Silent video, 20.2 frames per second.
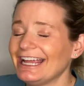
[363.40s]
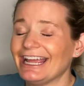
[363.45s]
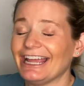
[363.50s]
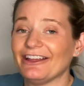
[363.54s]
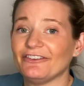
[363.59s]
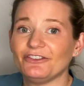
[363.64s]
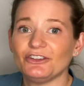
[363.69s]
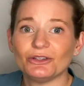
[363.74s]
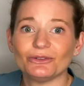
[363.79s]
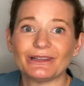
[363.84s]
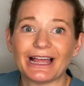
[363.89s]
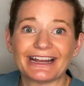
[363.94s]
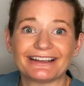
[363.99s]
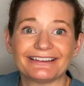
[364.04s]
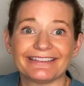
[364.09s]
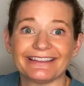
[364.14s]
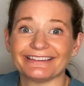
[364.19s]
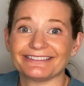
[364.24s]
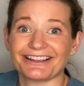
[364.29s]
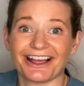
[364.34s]
If you
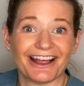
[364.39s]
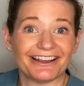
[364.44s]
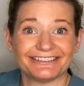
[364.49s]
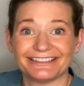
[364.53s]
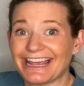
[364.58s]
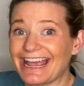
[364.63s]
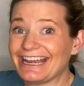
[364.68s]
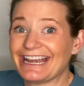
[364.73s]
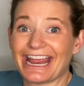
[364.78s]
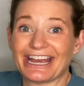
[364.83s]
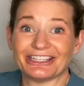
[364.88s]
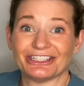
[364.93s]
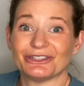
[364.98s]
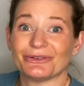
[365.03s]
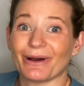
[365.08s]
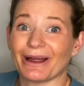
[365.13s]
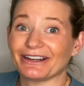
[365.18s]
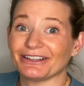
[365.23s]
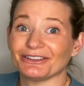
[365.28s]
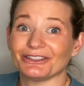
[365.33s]
liked this content and you
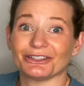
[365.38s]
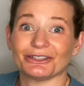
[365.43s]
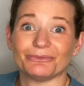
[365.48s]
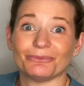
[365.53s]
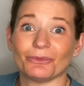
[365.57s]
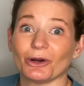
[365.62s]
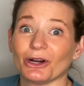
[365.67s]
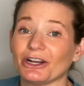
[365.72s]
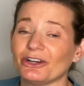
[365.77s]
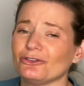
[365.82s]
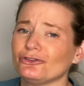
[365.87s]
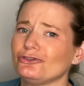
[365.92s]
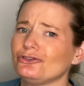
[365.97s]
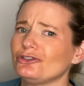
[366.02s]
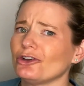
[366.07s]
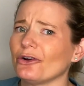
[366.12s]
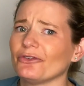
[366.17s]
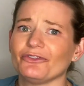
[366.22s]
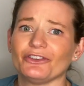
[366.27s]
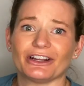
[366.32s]
want to learn more,
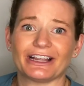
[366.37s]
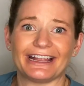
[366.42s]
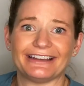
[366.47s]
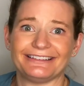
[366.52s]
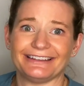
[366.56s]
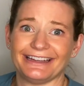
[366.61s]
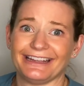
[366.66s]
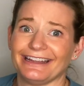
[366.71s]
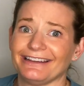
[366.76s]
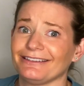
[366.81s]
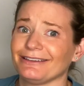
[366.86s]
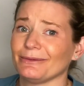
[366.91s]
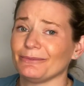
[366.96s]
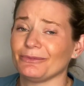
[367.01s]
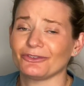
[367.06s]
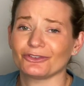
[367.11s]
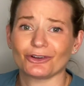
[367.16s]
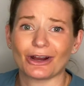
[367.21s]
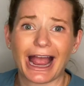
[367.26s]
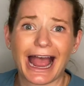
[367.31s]
don't forget to hit
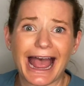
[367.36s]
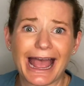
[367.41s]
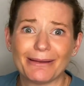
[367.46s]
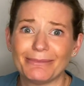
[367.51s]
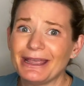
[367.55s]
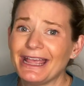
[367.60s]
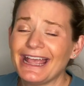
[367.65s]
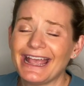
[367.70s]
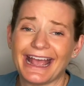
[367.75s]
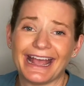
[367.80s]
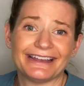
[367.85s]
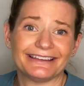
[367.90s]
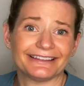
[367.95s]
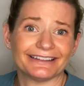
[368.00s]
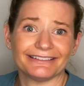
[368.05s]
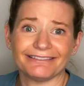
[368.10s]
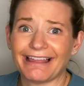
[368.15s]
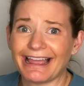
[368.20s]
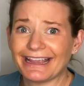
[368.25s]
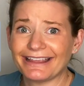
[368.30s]
subscribe and
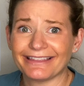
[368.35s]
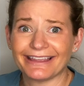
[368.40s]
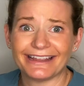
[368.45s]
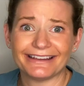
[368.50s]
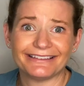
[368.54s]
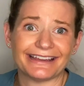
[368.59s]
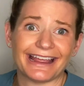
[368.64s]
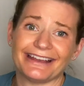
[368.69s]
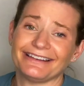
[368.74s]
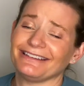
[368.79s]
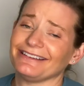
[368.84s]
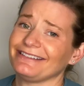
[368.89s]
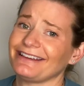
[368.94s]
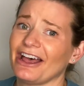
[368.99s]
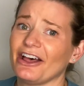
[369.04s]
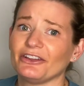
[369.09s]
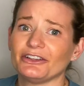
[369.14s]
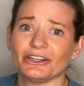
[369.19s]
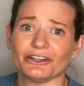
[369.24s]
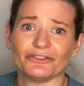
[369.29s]
to like this and to
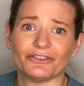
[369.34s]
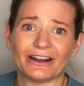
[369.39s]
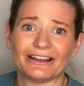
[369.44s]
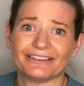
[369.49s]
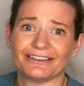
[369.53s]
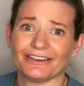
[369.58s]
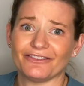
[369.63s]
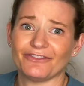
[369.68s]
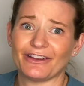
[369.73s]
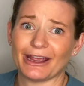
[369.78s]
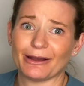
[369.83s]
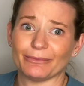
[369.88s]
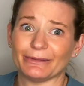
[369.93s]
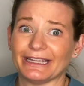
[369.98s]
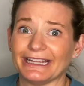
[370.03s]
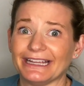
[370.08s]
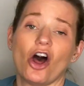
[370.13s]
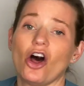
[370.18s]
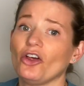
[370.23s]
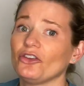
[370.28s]
tell your friends and
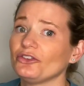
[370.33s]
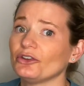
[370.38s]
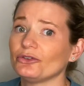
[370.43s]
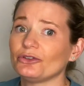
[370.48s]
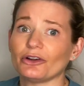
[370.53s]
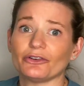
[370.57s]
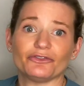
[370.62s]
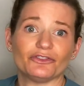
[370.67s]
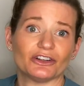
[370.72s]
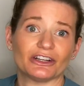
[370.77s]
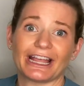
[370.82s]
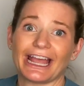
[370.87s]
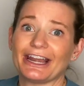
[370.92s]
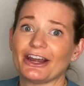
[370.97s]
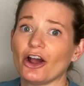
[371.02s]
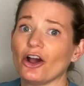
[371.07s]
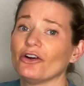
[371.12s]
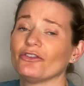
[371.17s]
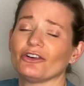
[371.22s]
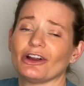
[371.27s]
family. Also, don't
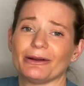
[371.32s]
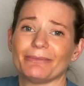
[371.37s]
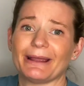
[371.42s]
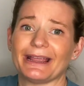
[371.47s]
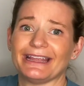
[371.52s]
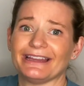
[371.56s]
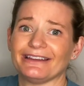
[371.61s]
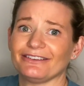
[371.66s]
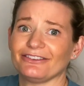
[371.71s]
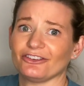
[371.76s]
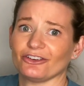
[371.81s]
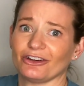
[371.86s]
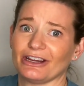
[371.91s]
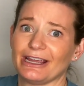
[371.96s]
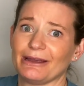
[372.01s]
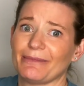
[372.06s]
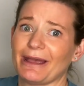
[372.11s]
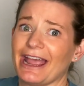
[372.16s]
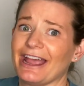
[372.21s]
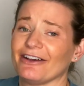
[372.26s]
forget, over on my
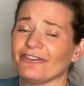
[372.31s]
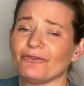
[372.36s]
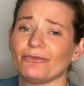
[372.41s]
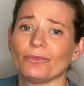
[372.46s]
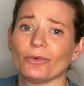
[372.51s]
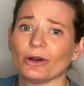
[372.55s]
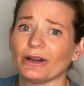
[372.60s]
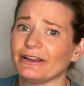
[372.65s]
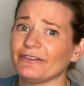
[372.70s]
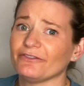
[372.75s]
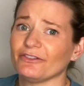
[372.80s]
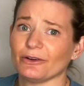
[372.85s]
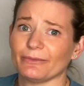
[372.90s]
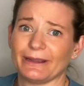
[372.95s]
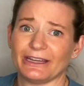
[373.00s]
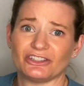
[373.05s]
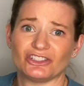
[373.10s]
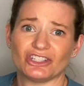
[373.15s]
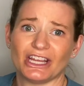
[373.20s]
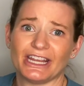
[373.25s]
Instagram, I have more
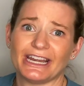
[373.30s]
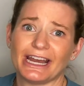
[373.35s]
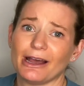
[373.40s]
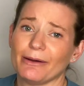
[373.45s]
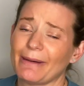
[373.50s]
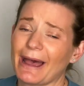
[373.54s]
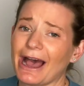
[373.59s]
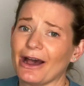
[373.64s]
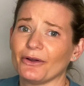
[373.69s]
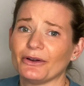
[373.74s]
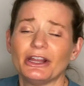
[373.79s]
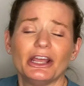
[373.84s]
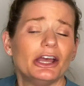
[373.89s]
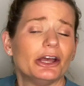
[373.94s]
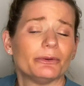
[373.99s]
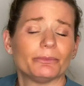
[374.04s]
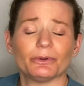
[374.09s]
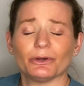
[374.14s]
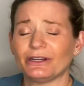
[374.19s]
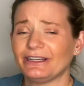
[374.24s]
information about
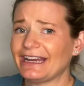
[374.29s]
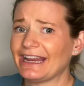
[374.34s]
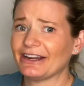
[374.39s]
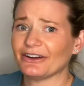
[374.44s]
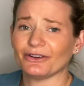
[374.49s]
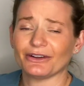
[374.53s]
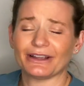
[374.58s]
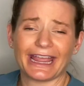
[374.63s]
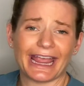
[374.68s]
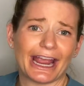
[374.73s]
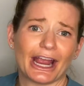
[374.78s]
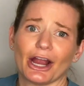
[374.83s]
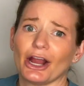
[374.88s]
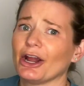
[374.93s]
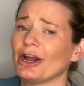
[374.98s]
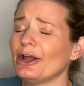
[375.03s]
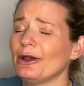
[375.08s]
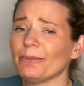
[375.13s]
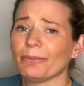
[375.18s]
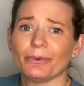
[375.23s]
prenatal
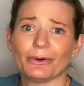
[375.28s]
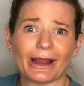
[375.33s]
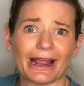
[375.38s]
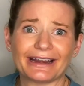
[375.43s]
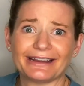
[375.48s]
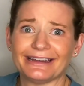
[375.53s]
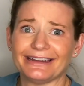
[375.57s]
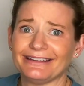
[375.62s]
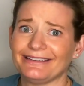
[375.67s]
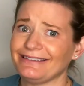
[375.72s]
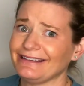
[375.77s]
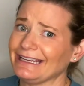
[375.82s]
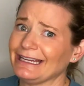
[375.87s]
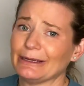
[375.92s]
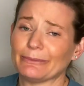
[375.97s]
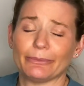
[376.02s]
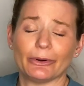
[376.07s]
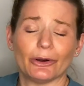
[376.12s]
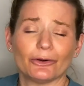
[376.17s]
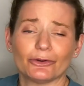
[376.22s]
care,
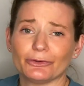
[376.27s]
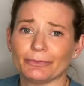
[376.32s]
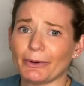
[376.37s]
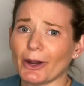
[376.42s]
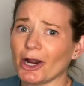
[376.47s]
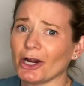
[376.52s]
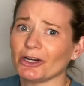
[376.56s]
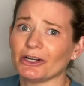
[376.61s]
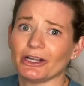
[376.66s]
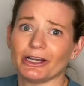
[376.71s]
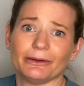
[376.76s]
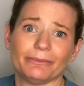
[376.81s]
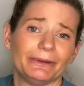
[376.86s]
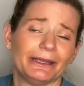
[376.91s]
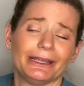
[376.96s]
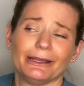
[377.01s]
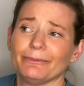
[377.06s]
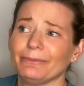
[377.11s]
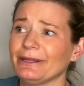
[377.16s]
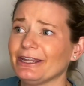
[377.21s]
pregnancy, postpartum,
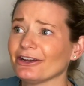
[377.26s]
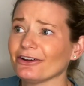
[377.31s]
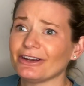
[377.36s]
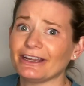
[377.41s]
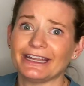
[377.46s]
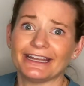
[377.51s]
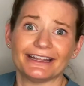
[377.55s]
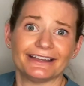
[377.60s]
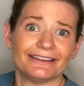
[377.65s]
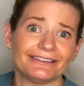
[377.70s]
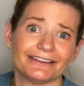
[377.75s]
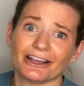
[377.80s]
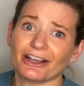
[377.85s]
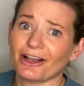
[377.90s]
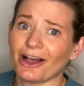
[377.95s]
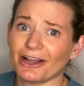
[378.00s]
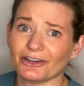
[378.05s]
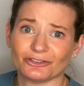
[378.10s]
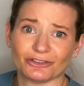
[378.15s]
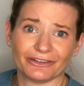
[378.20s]
periods,
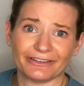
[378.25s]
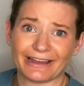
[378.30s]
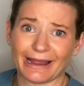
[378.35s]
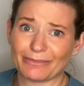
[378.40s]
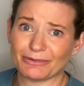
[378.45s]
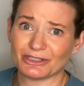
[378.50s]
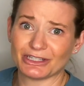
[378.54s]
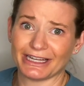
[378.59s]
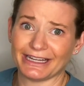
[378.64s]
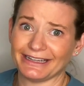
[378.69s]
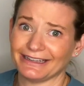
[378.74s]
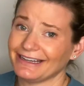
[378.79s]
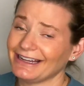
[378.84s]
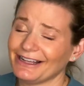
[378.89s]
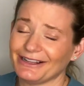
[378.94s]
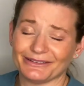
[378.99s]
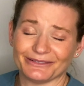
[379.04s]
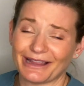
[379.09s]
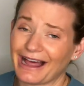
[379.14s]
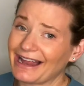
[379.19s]
contraception,
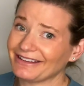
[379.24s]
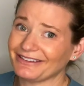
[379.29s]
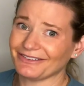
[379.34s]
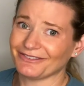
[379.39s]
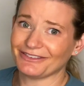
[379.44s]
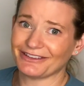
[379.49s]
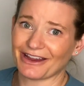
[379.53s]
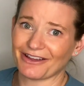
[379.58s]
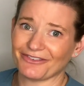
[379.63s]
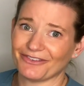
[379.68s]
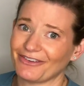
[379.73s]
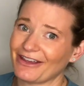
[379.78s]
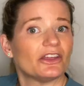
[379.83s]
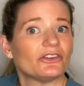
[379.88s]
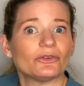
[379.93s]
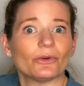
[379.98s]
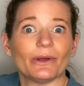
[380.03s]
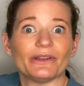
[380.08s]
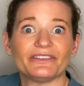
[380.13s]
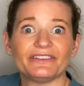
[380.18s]
lots of stuff.
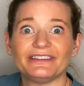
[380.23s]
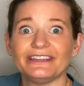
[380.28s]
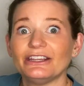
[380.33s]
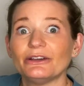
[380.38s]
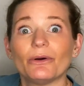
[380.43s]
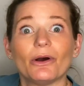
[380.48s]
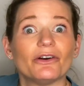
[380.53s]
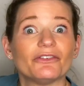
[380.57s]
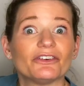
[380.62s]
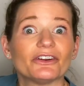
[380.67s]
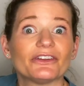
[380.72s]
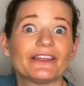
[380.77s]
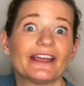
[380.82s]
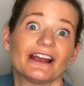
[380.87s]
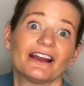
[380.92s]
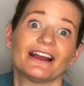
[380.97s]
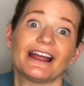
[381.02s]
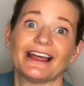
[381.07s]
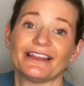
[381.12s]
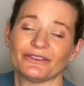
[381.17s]
So I'll see you over
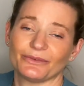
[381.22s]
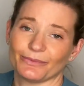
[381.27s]
there as